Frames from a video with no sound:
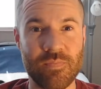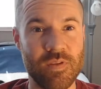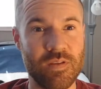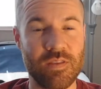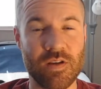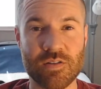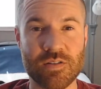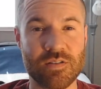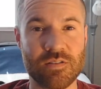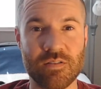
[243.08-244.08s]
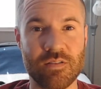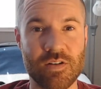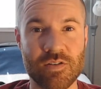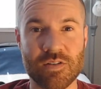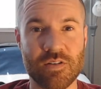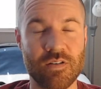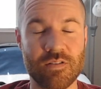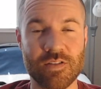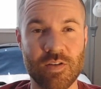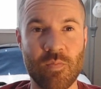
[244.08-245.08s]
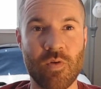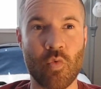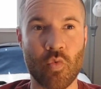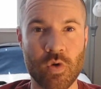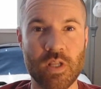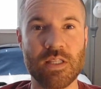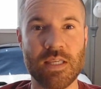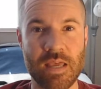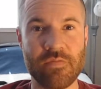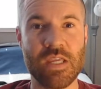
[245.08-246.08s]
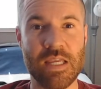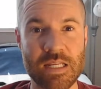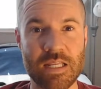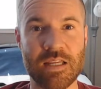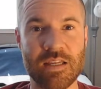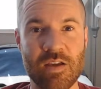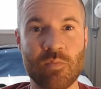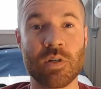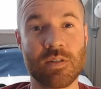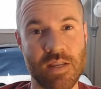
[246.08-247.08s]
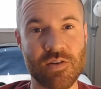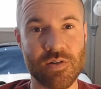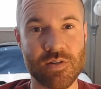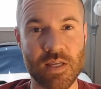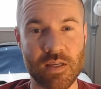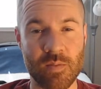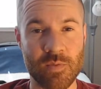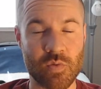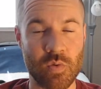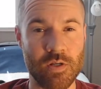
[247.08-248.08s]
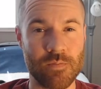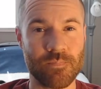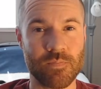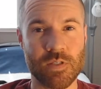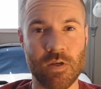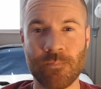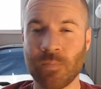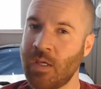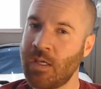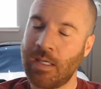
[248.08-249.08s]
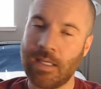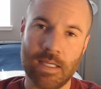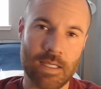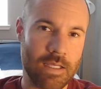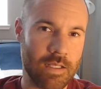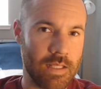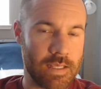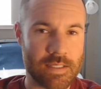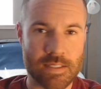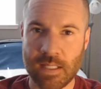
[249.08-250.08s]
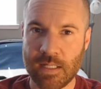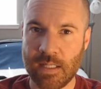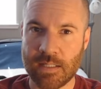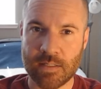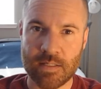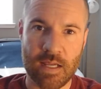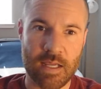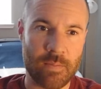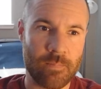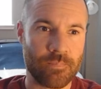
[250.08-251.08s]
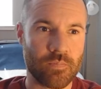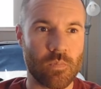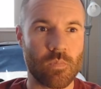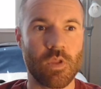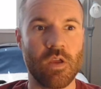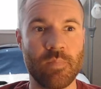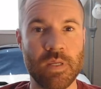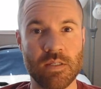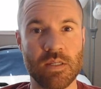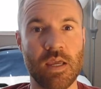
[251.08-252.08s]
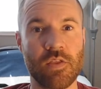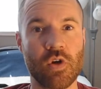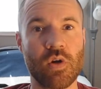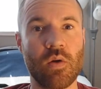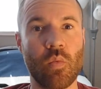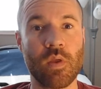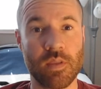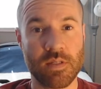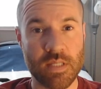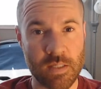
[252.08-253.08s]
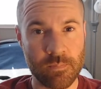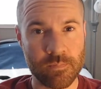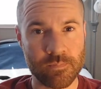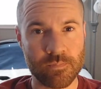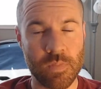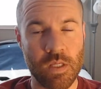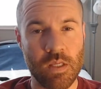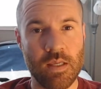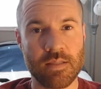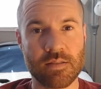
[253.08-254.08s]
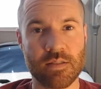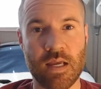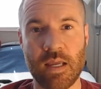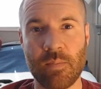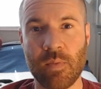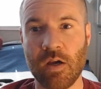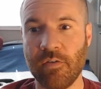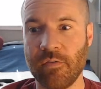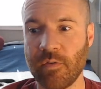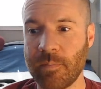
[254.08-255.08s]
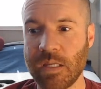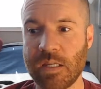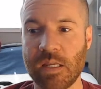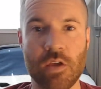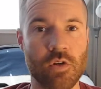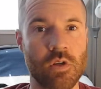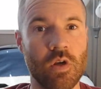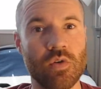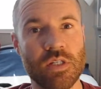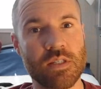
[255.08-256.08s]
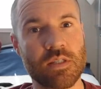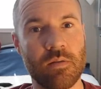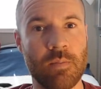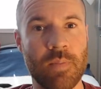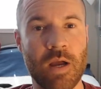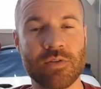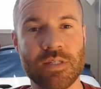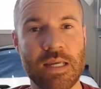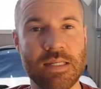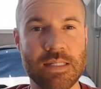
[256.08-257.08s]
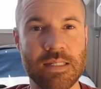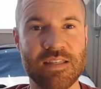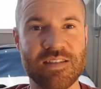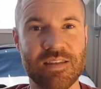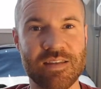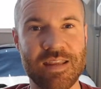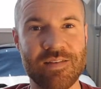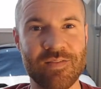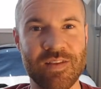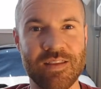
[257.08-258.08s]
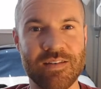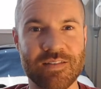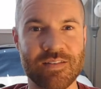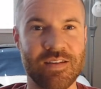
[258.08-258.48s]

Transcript: There's some really heavy-hitting presenters that come as well. So, like I said, it's a time of being together with the team. It's a time of meeting other coaches and bouncing ideas and